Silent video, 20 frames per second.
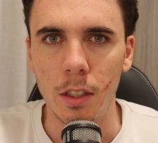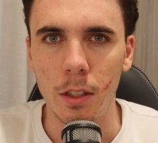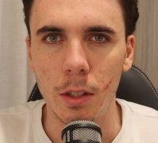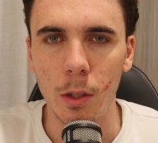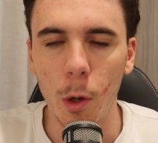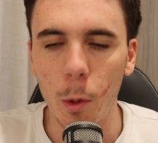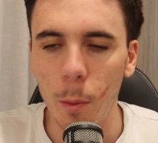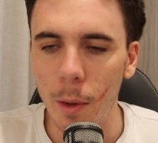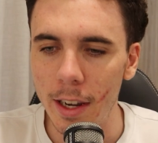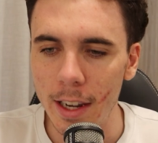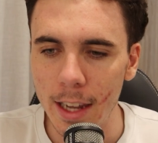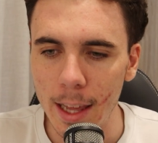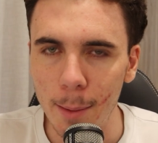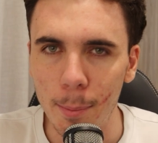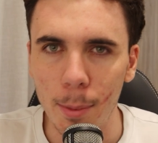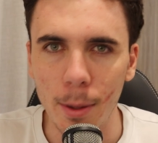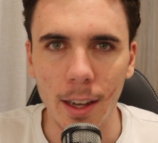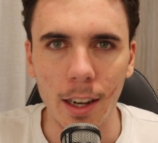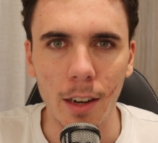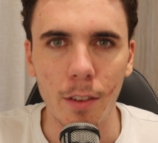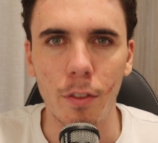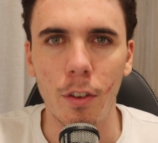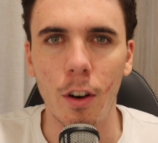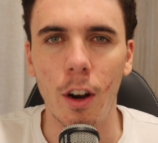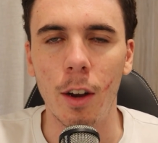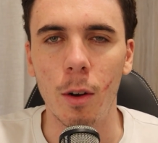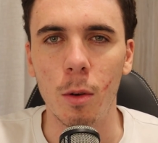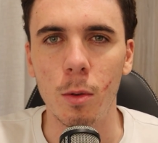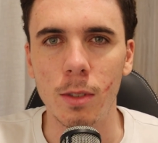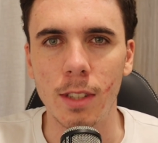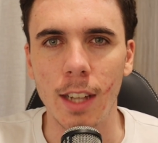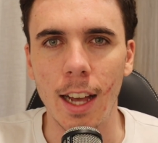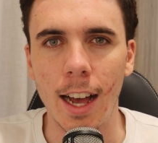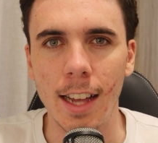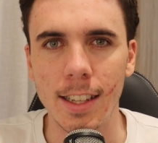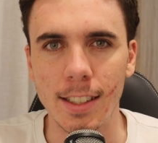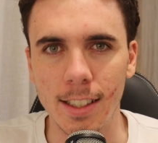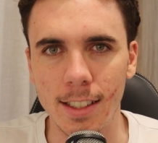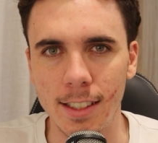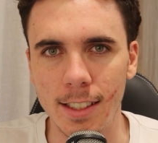nowhere near playing finals
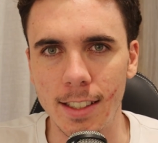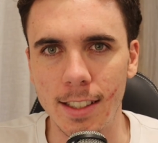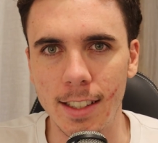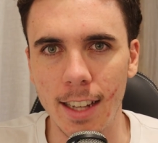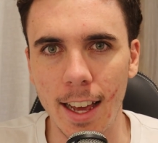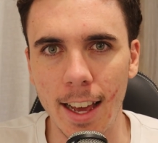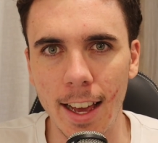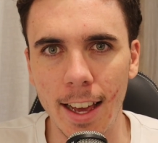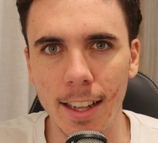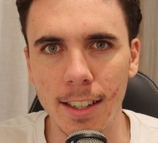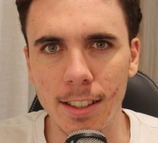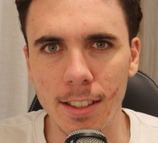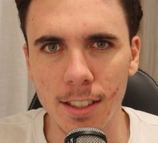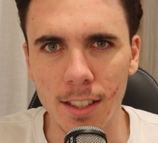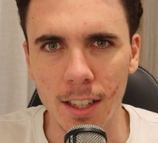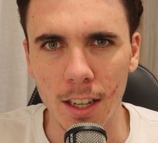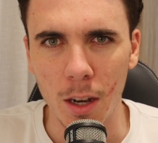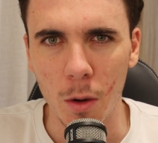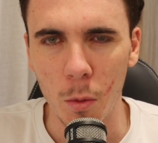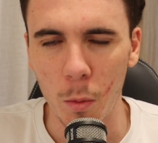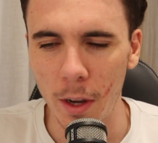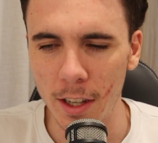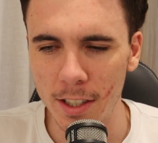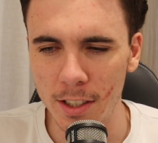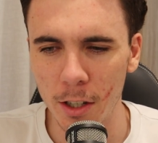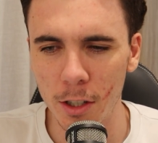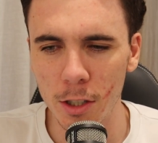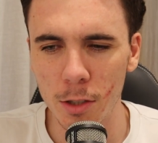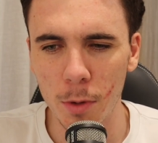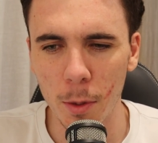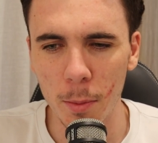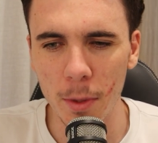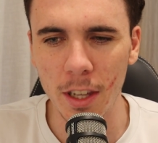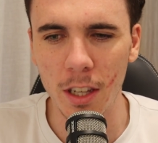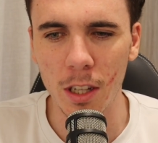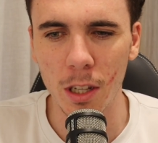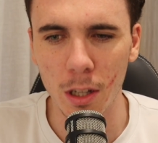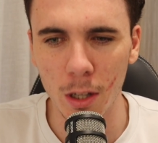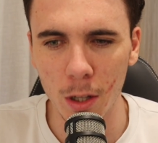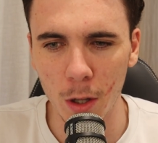as it stands. West Coast probably
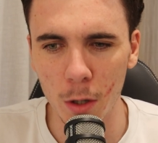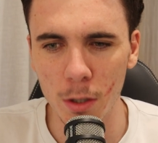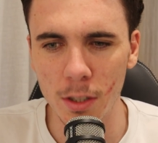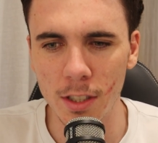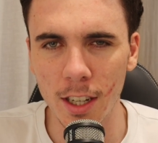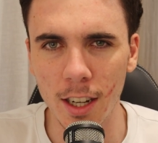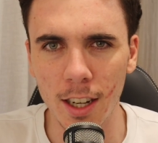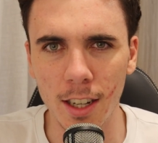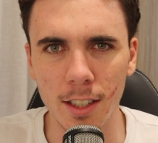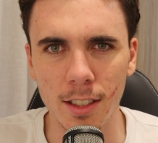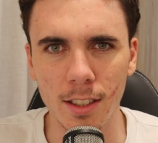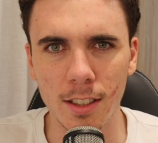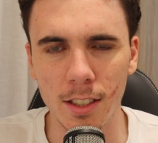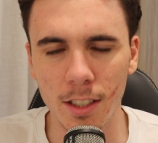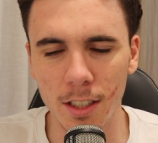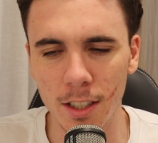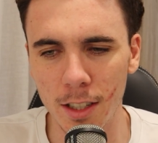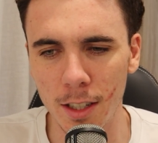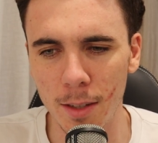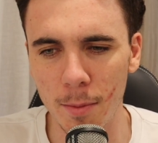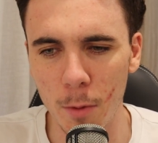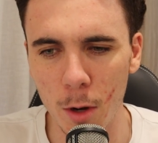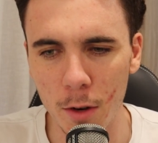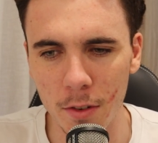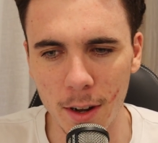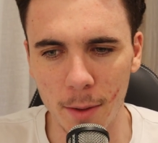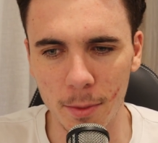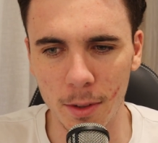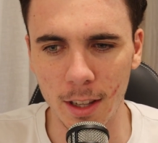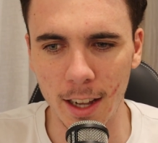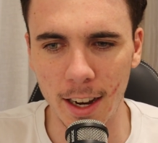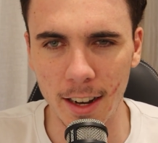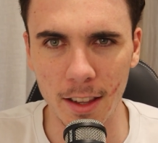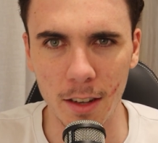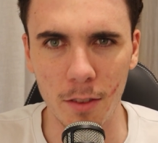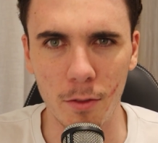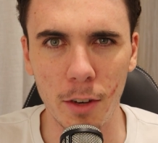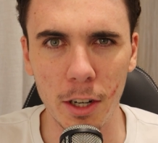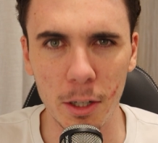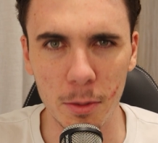closer to moving up the ladder
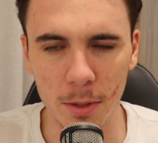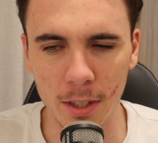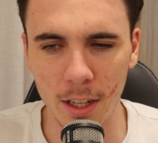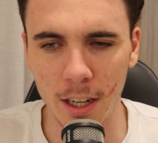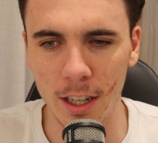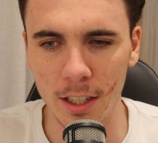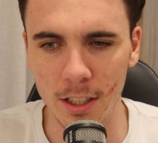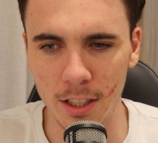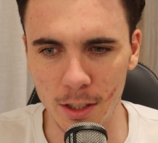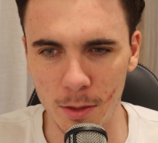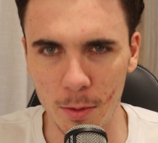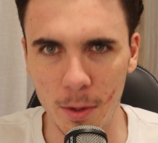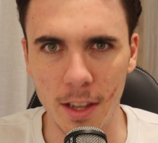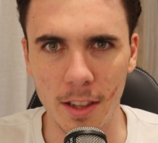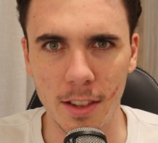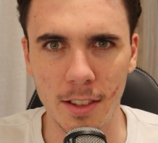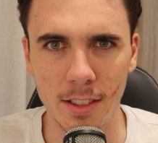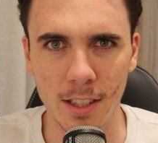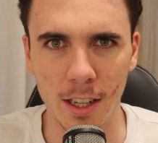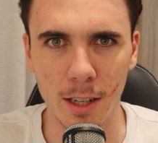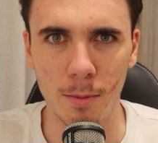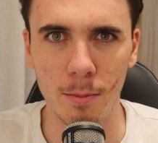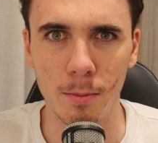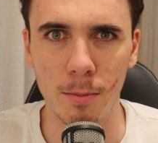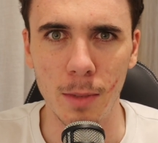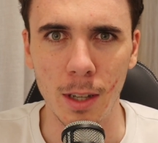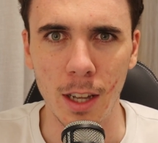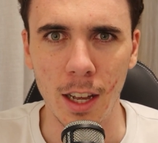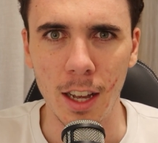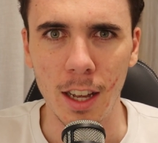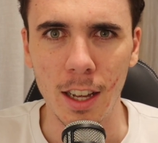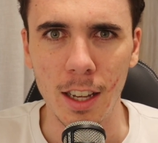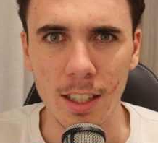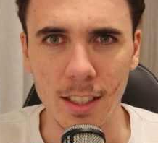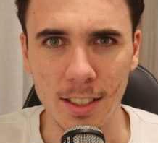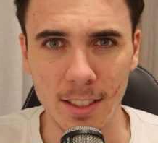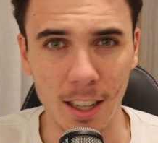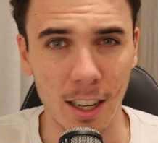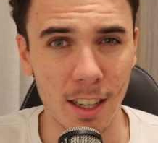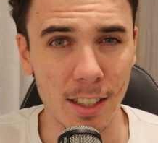than Richmond are, just with some
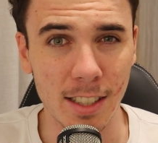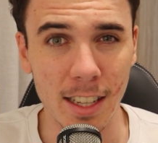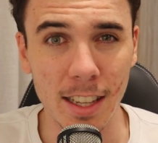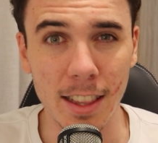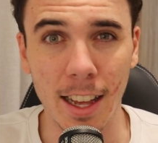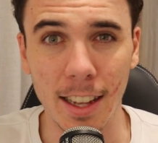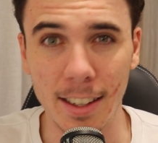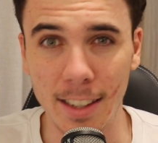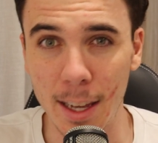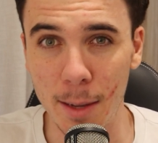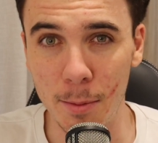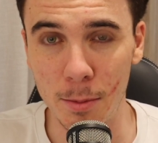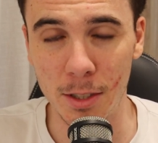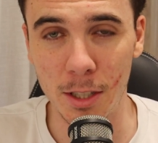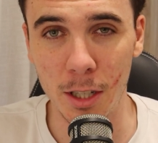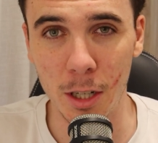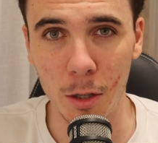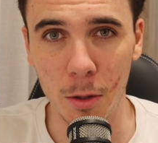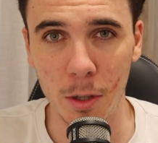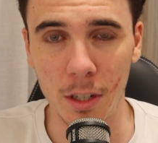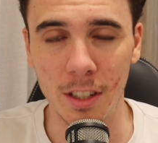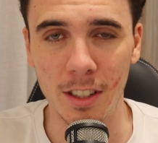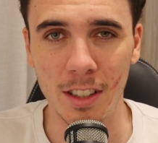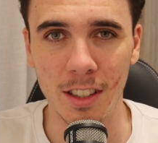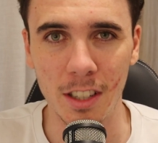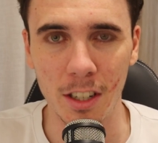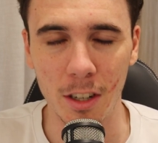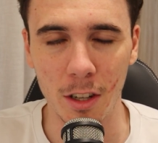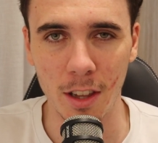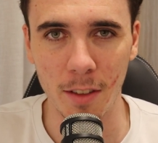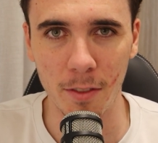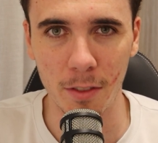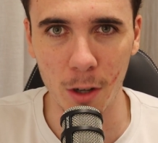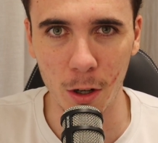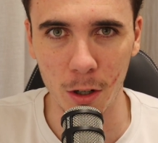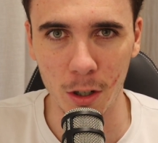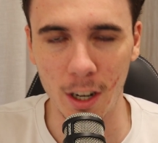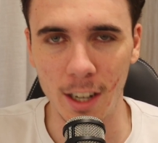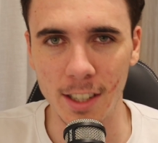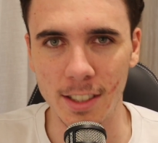stars in that team still. And, you know, they've
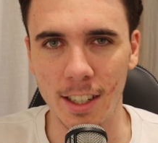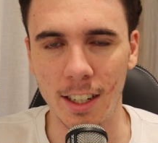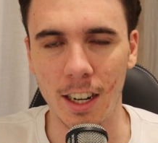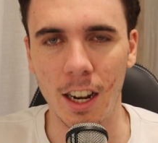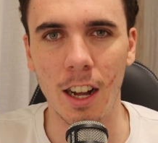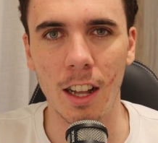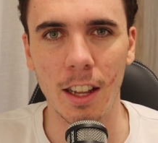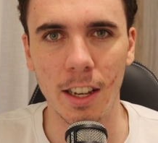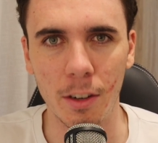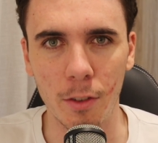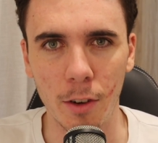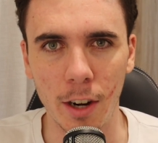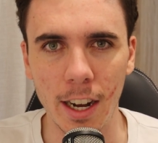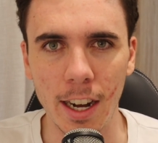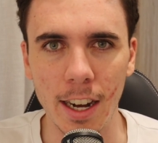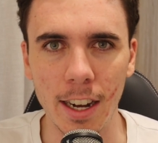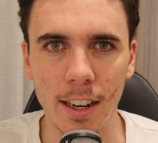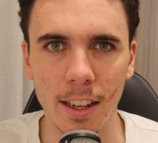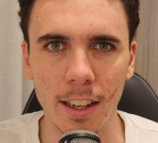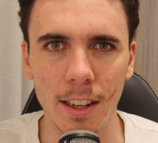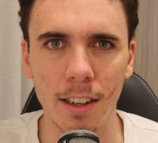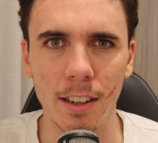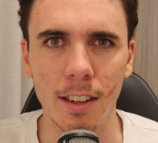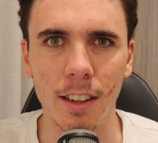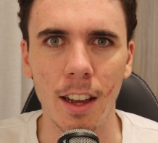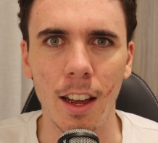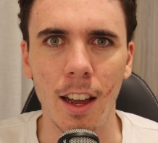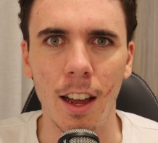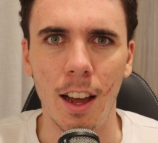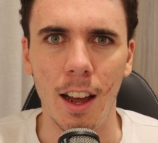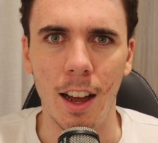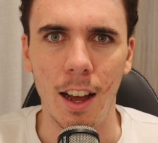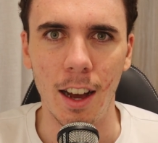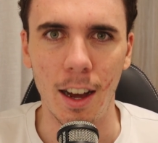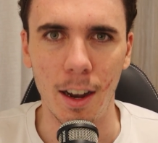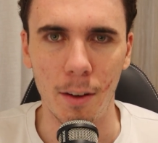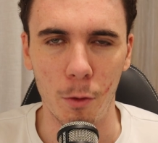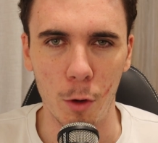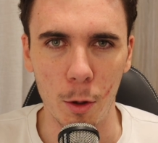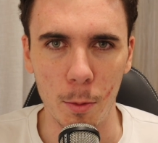got guys like Harley Reid and
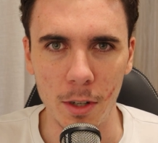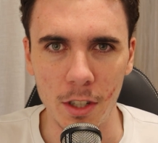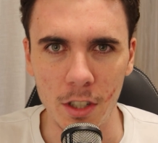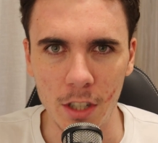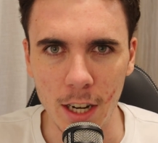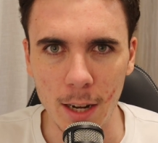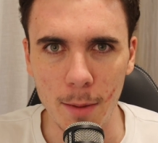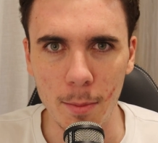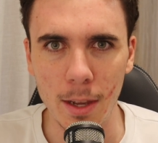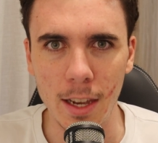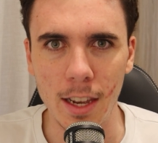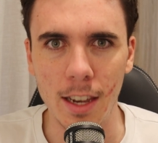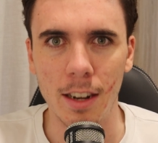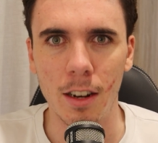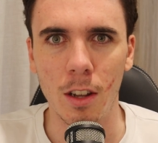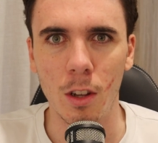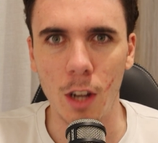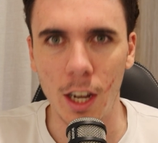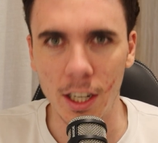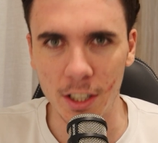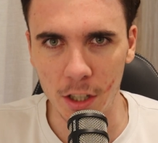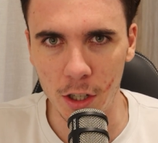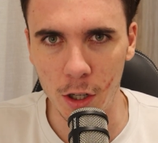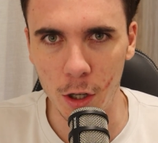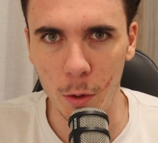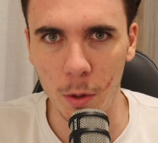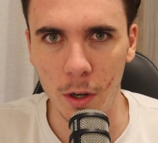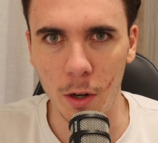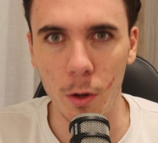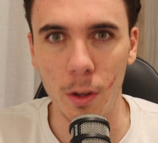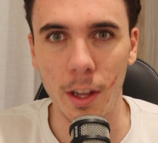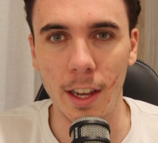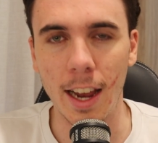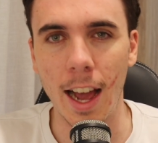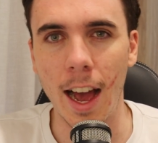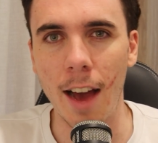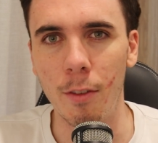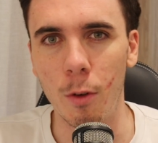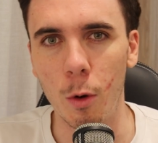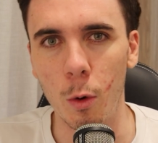Ruben Jinby and Elijah Hewitt, who they
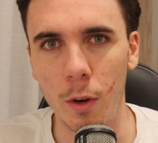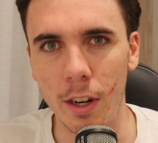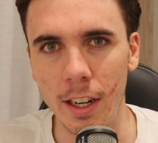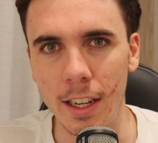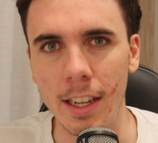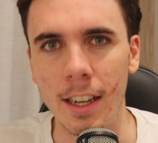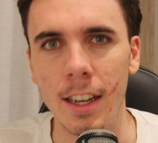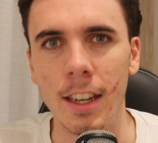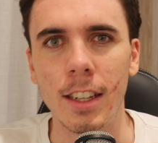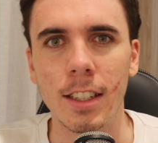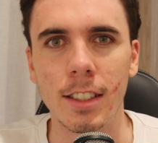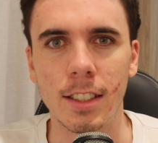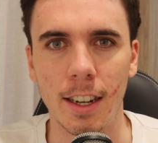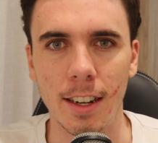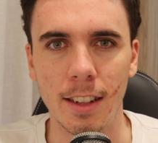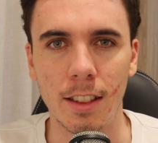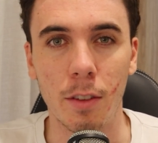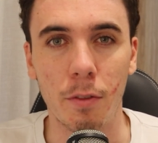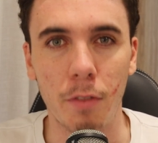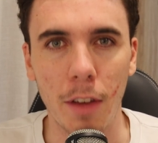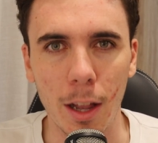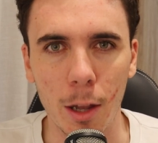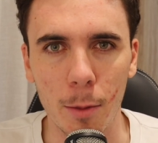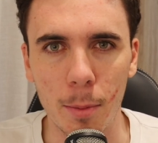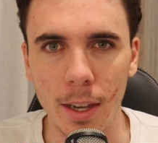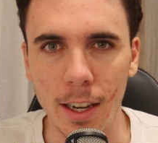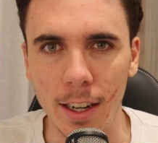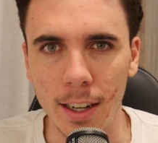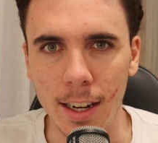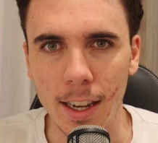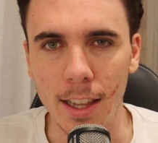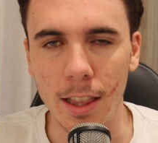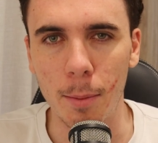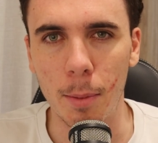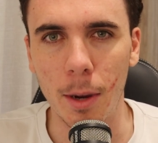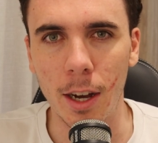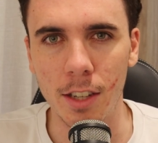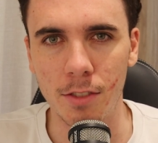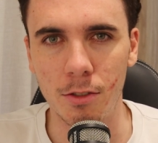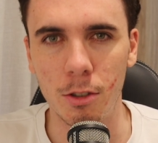have already started developing in the
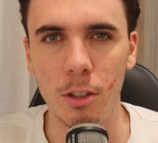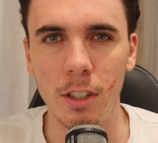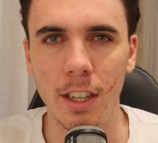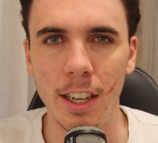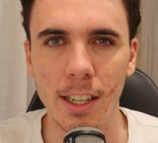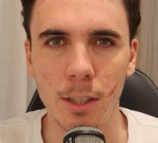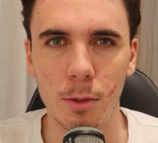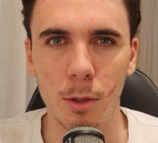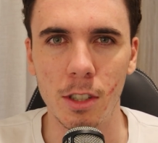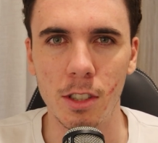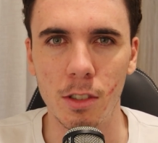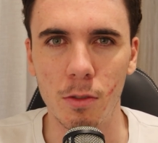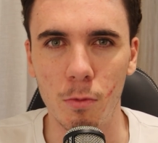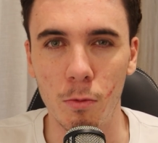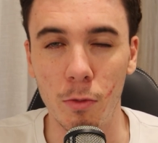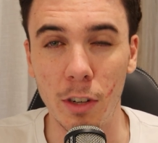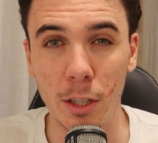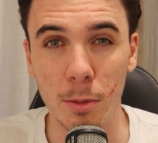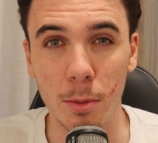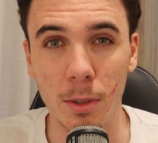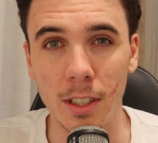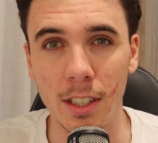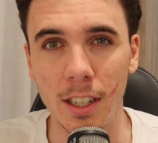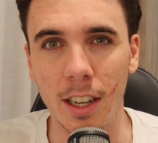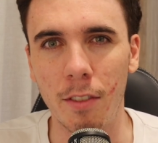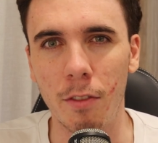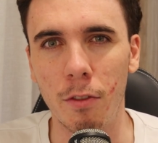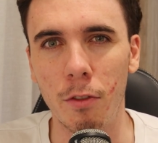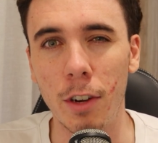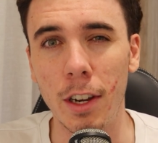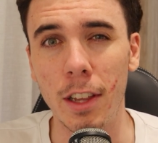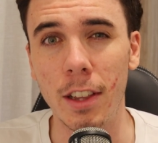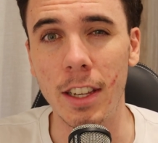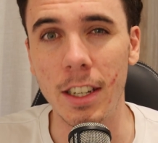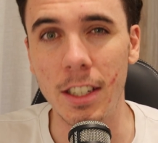past few years, whereas Richmond have really